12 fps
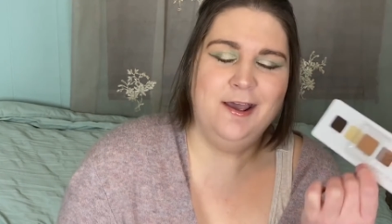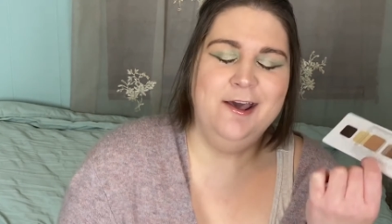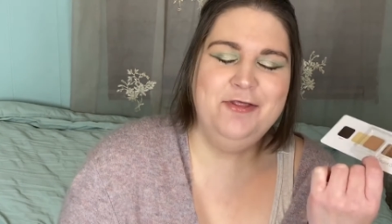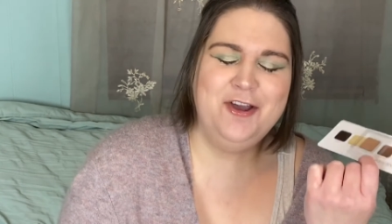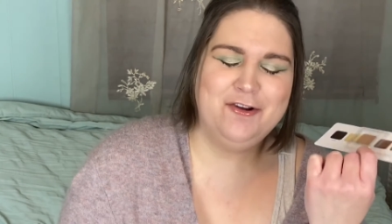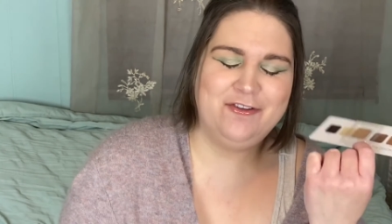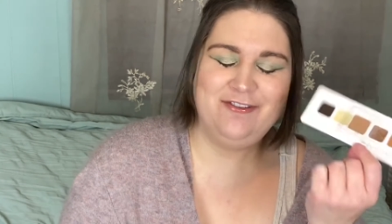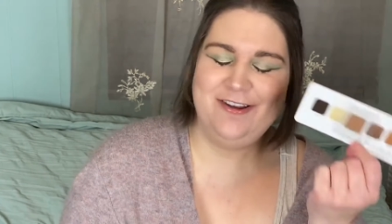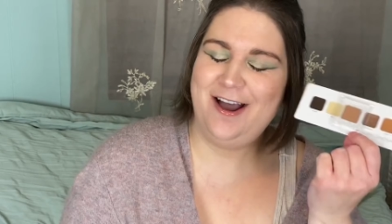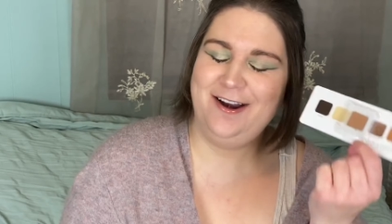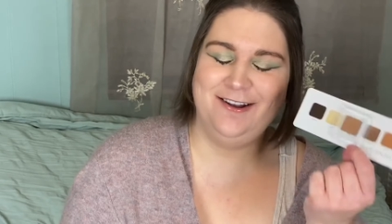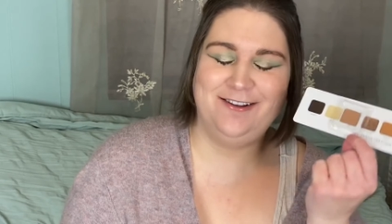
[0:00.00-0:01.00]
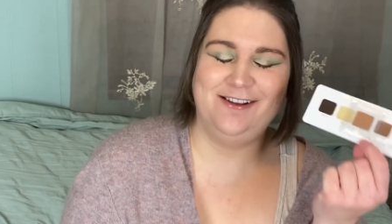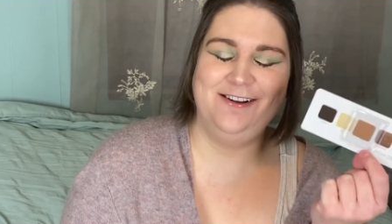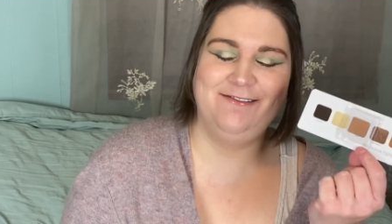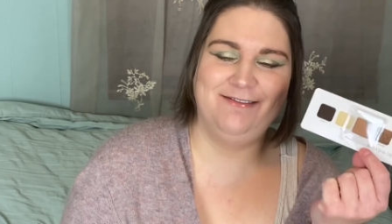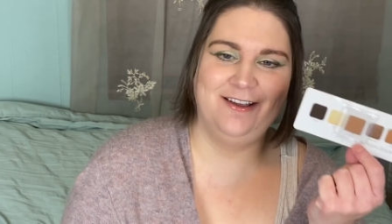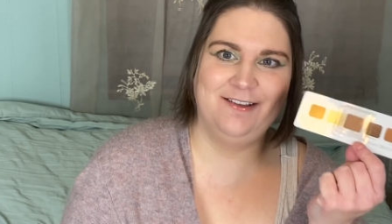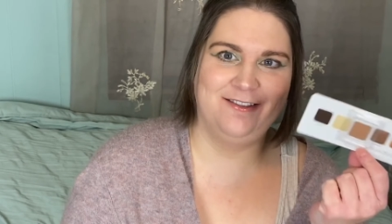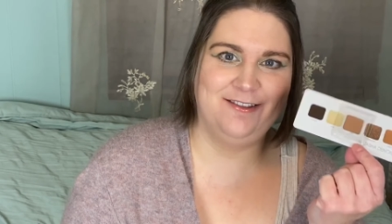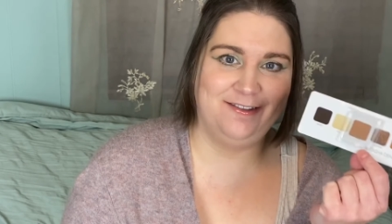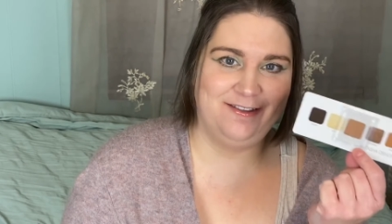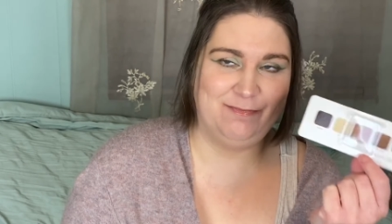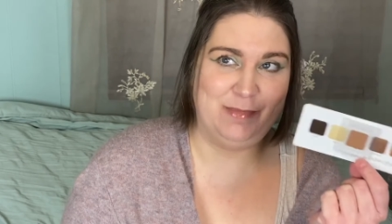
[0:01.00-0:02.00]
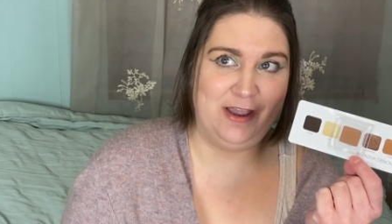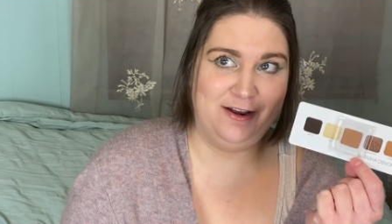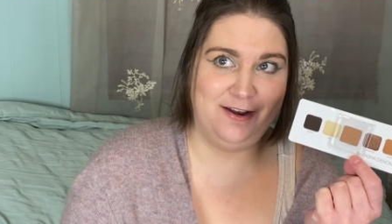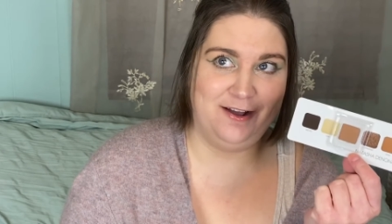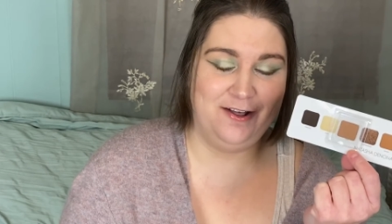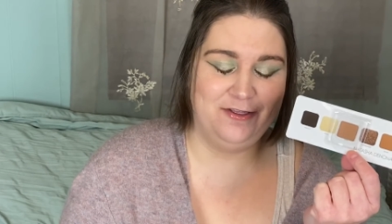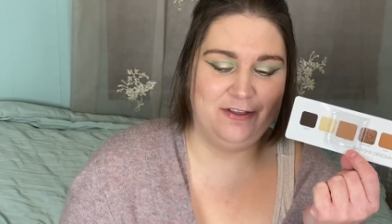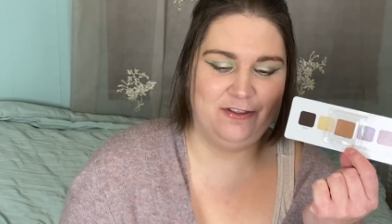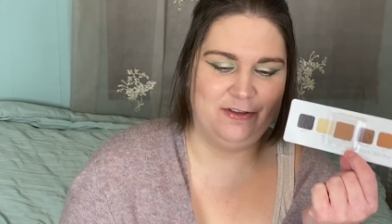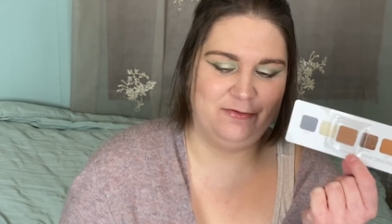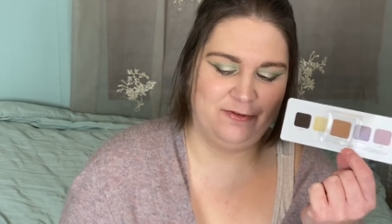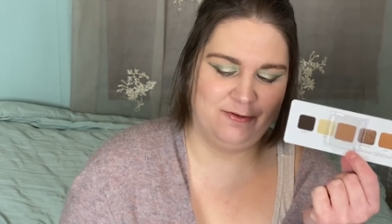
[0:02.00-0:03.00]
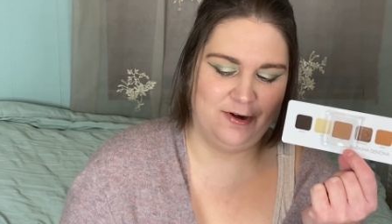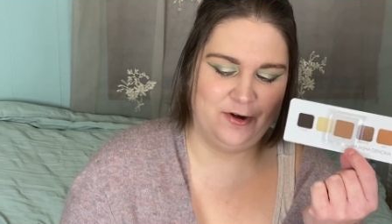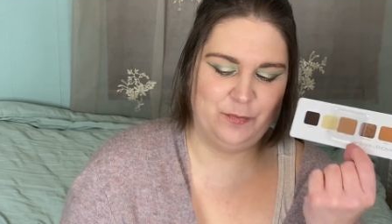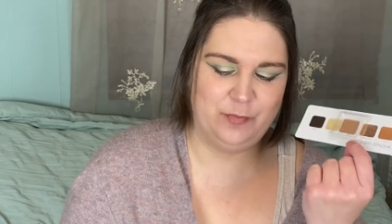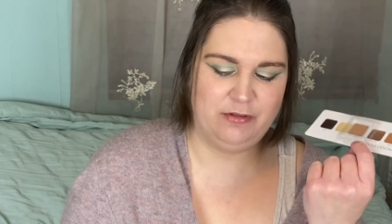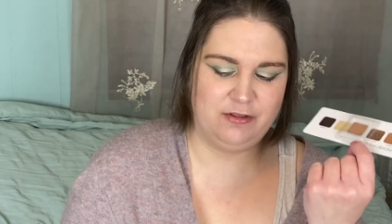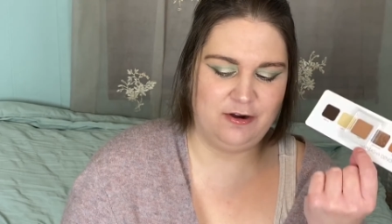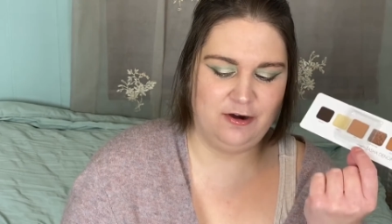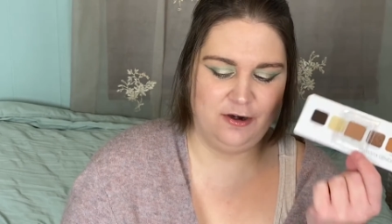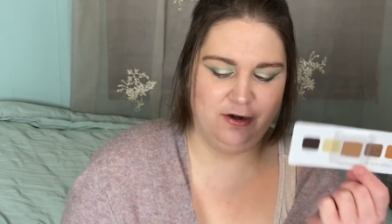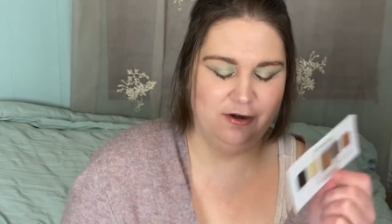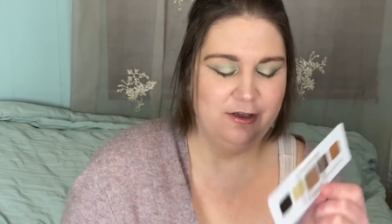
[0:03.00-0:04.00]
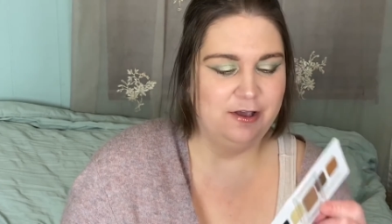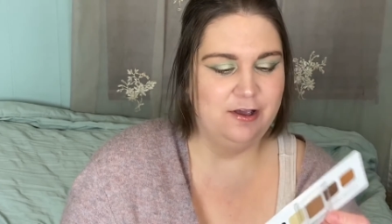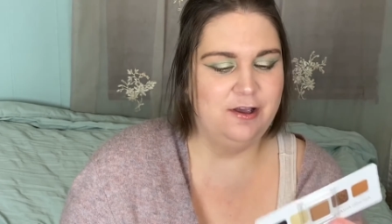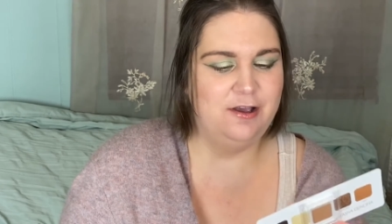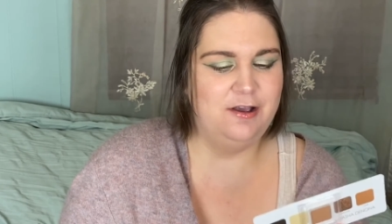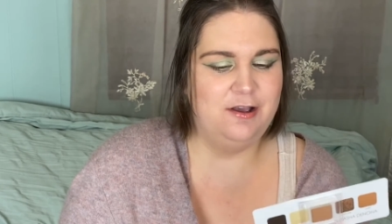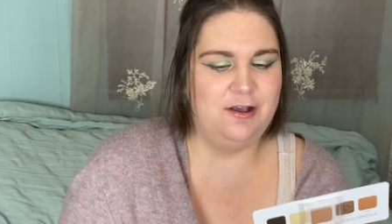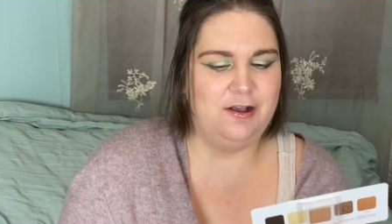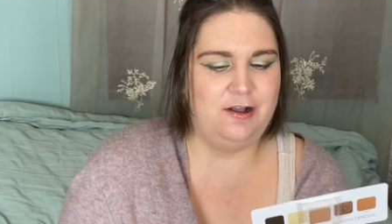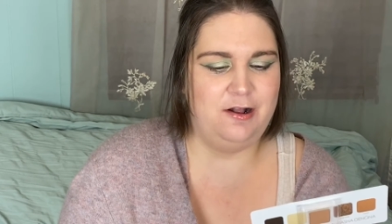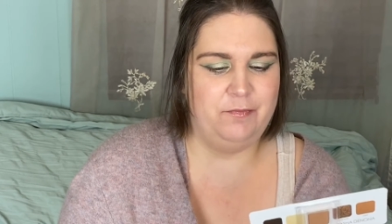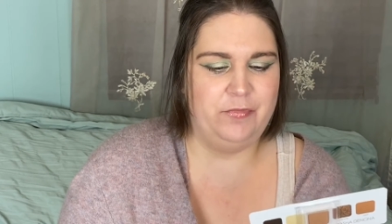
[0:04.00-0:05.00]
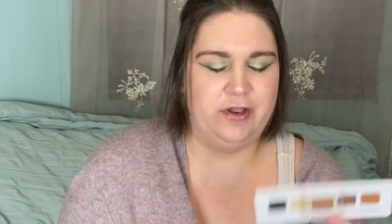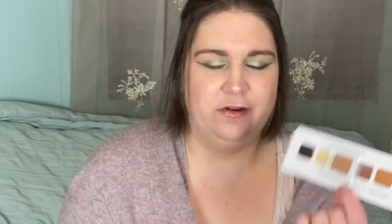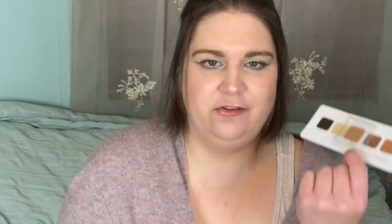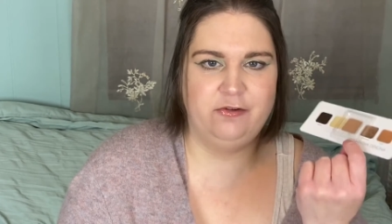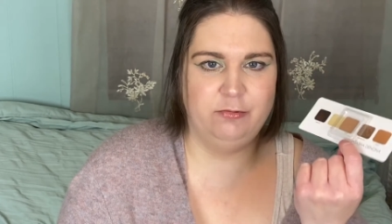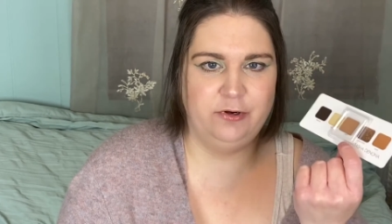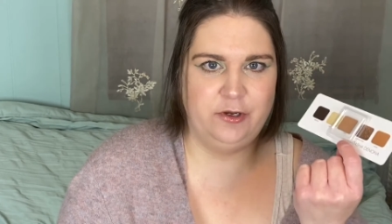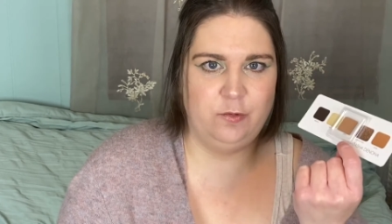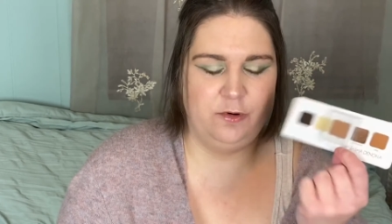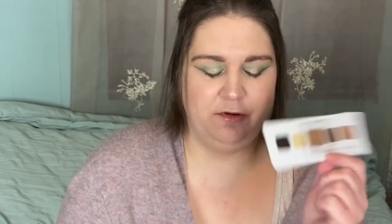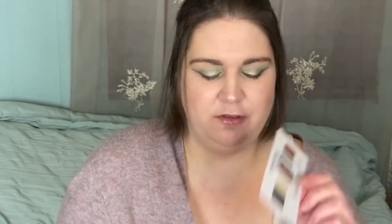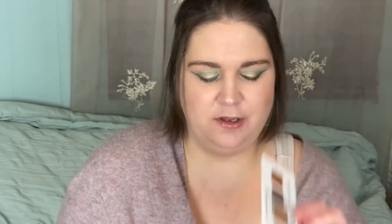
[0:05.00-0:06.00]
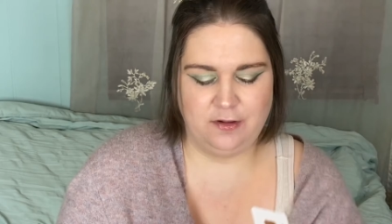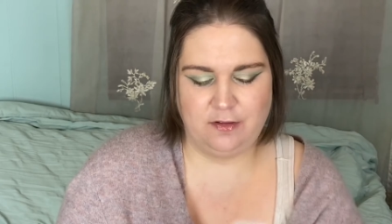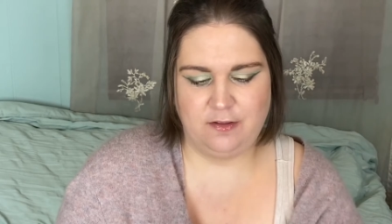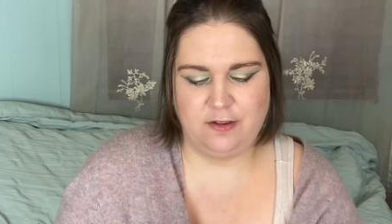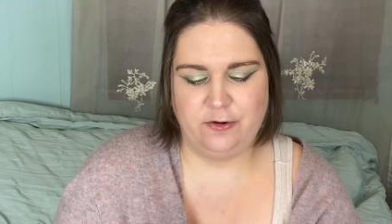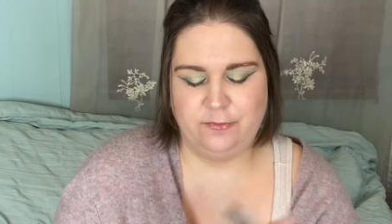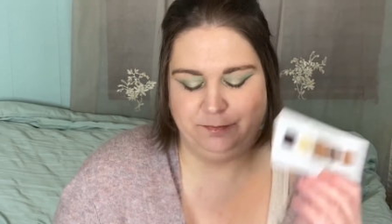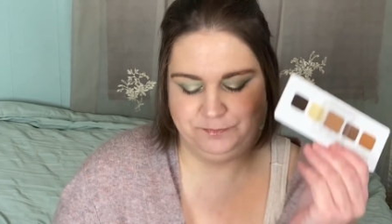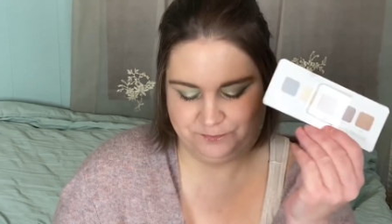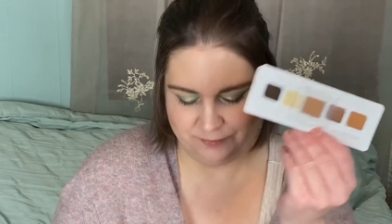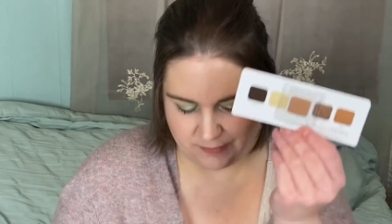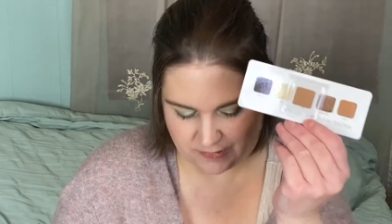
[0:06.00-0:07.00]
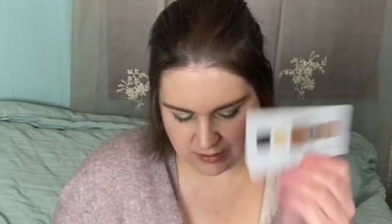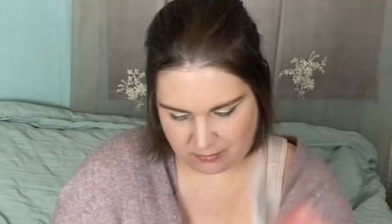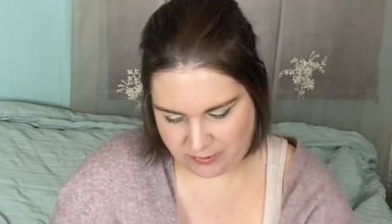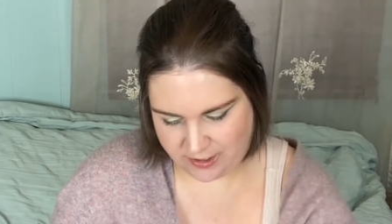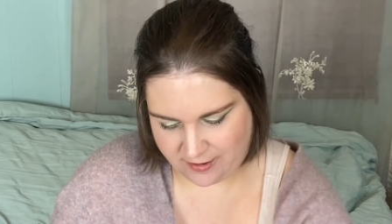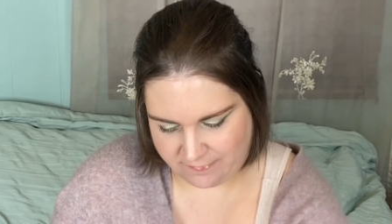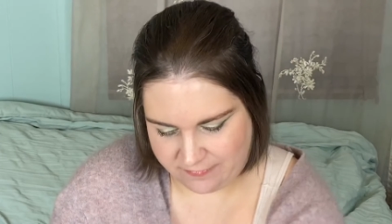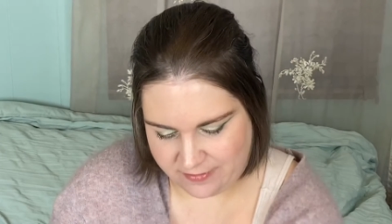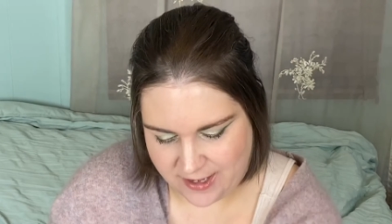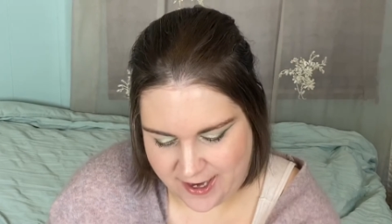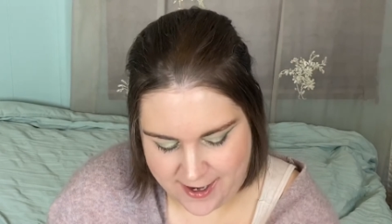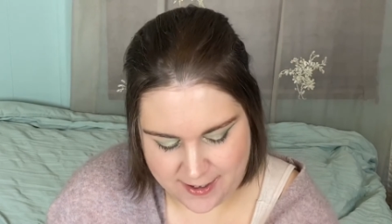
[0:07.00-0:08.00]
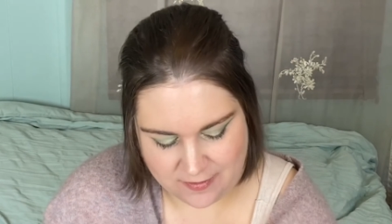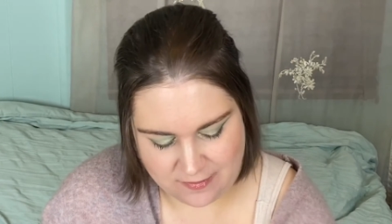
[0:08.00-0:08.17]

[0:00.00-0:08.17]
There's not a ton of things to spend on the Sephora Bazaar um, that's really worth it. So we have that.